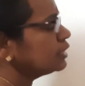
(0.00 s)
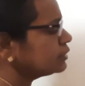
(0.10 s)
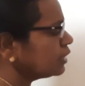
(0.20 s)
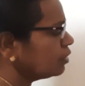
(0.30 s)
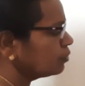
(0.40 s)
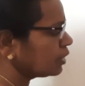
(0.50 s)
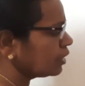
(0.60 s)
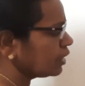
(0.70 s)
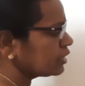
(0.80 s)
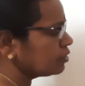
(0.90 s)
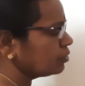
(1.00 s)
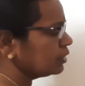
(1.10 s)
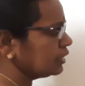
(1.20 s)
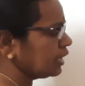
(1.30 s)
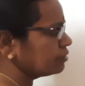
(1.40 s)
theta, we can write down
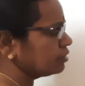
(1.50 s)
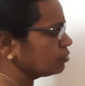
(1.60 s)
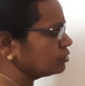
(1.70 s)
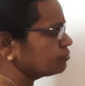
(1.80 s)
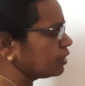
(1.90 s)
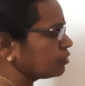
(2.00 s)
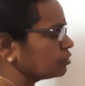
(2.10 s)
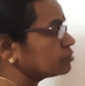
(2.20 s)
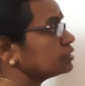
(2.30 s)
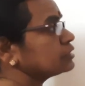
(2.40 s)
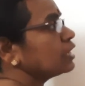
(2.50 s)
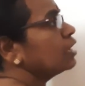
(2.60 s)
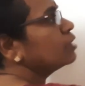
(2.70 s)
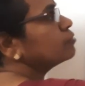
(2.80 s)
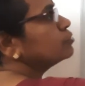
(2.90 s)
dA is equal to 5 cos
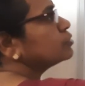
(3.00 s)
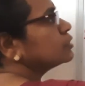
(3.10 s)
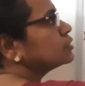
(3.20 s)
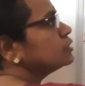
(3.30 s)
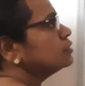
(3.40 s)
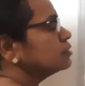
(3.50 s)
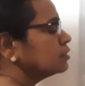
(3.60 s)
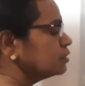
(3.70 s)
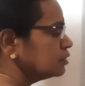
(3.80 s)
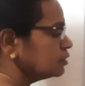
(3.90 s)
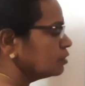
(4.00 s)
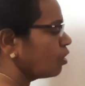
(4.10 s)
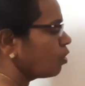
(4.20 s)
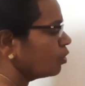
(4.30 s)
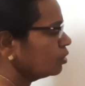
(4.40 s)
theta using this.
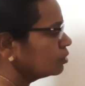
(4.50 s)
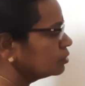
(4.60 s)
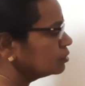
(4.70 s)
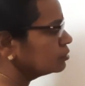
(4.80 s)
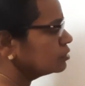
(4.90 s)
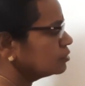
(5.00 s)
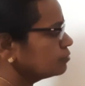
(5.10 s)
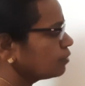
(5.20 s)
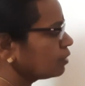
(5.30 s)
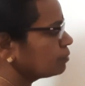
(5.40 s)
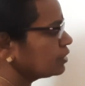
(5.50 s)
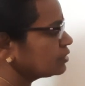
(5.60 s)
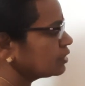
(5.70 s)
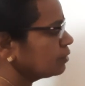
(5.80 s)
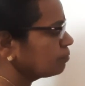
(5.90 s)
Or this is 5
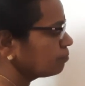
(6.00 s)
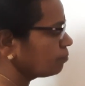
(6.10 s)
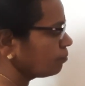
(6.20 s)
meter.